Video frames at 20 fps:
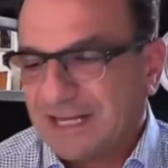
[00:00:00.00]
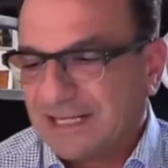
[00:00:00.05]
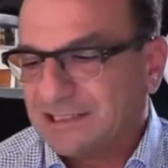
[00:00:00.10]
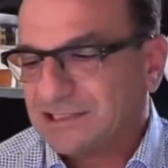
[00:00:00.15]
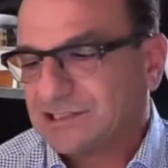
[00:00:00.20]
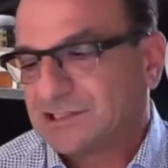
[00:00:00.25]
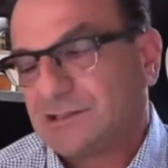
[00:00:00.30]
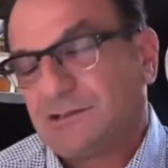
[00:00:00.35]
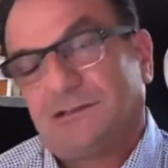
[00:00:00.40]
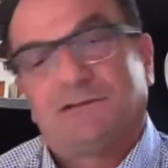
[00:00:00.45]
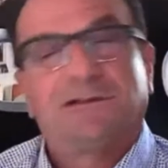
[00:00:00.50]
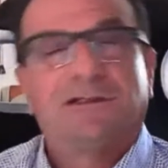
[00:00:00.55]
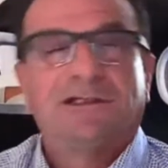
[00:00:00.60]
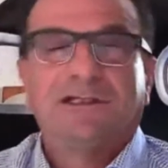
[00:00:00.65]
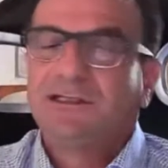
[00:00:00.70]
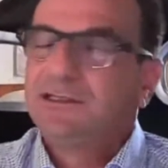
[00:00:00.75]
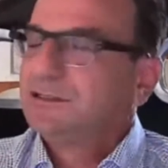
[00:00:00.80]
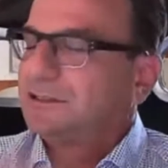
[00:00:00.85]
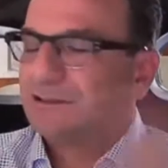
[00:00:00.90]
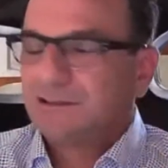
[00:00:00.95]
events and
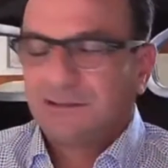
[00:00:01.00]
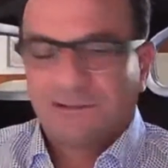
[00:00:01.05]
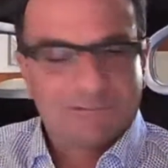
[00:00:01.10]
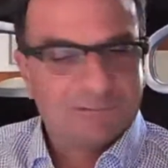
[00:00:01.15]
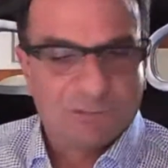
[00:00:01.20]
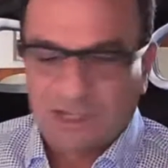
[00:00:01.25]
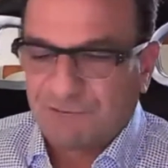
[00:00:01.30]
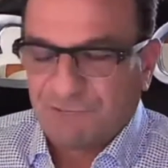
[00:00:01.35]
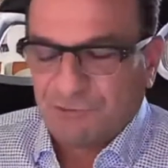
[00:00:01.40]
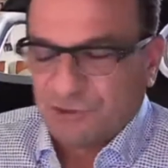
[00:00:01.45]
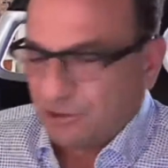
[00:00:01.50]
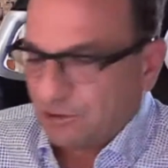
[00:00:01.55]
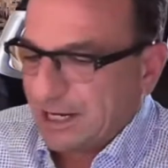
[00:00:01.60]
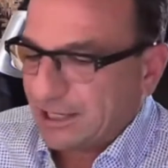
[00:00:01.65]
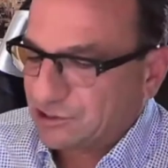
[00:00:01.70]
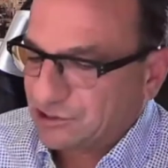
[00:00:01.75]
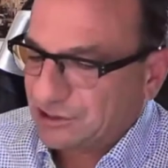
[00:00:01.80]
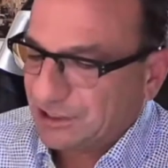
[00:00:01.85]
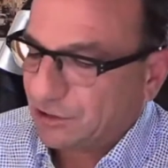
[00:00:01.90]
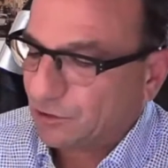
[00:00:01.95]
whatever their
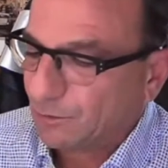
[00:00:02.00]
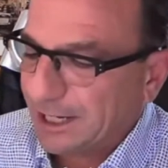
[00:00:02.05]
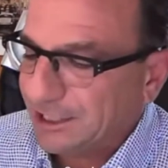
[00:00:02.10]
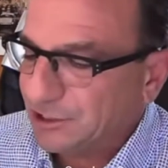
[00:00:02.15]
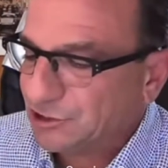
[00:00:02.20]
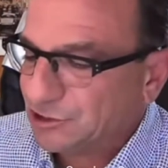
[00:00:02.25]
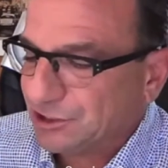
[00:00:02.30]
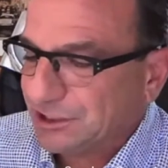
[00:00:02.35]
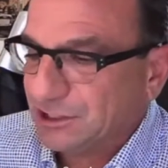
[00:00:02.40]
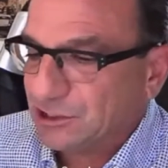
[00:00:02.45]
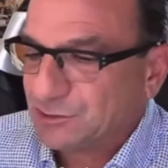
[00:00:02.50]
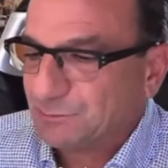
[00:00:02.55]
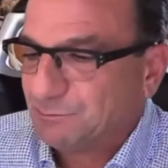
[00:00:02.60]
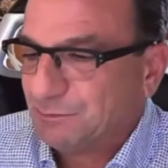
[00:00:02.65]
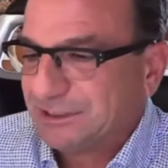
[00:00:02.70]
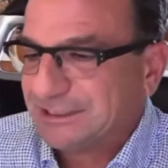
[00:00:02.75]
next iteration is,